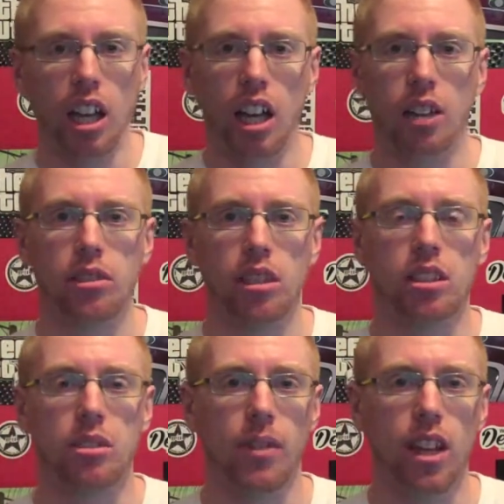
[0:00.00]
After this
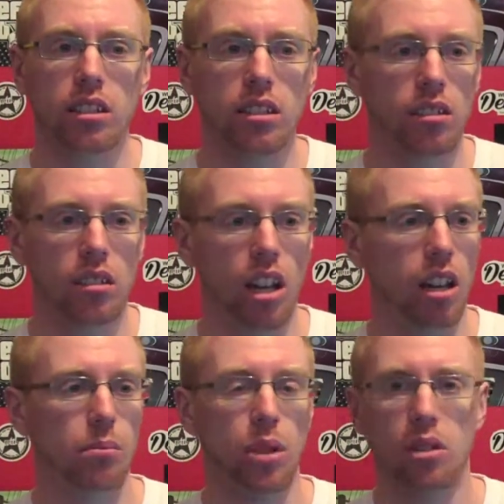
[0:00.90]
event, uh,
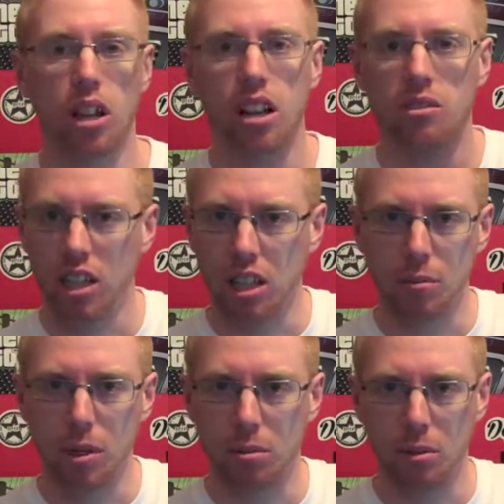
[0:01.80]
blue light taking
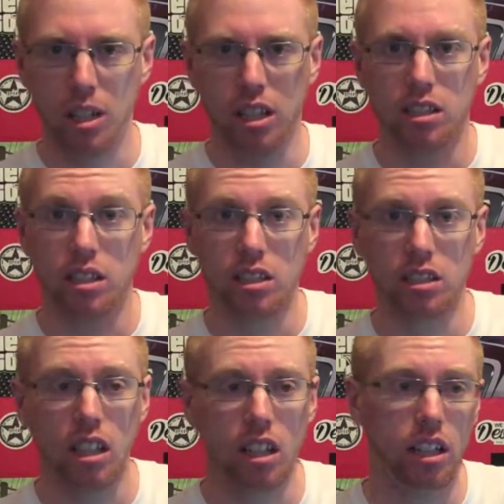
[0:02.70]
people away into the
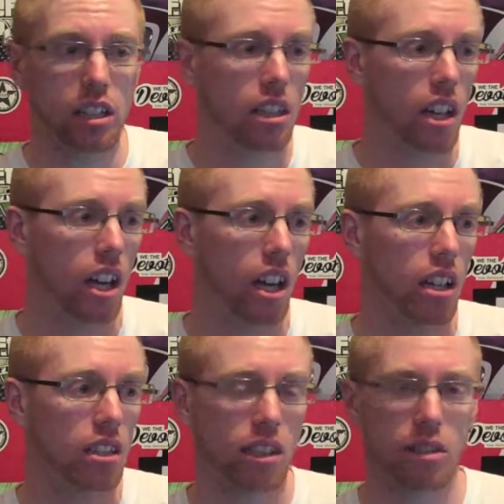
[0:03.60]
sky, uh,
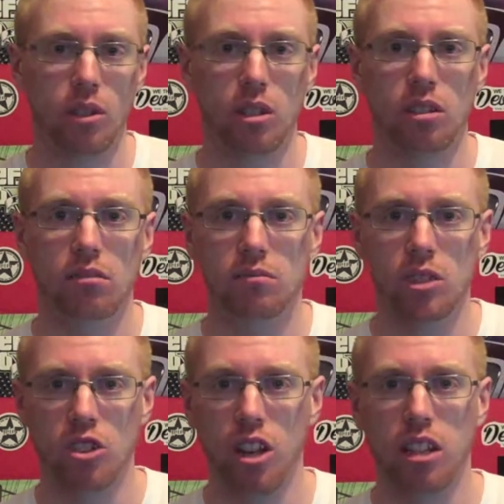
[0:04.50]
Seth Rogen and
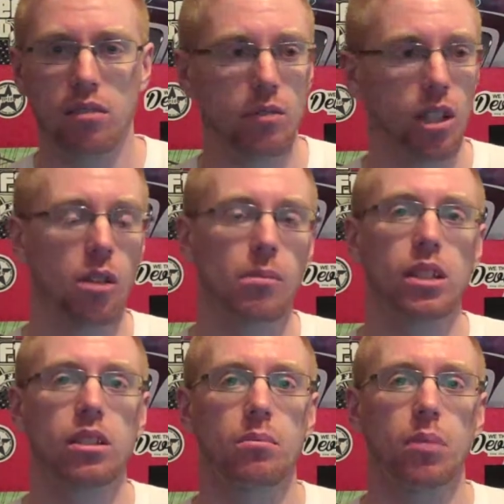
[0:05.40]
Jay they go back
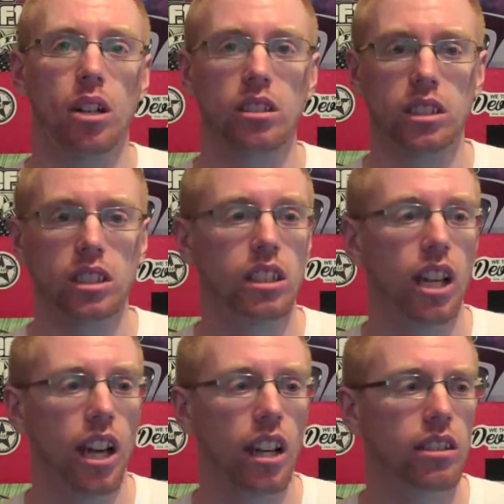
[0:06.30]
to the party,
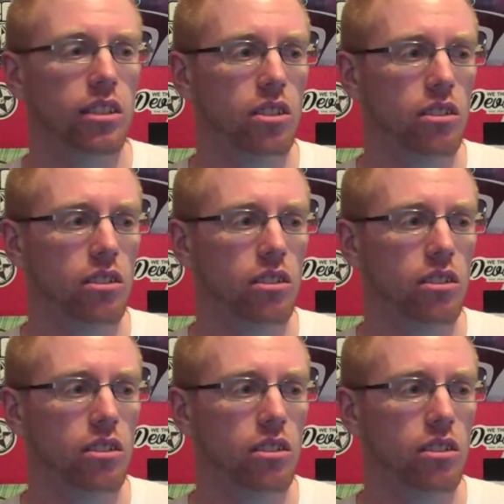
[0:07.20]
and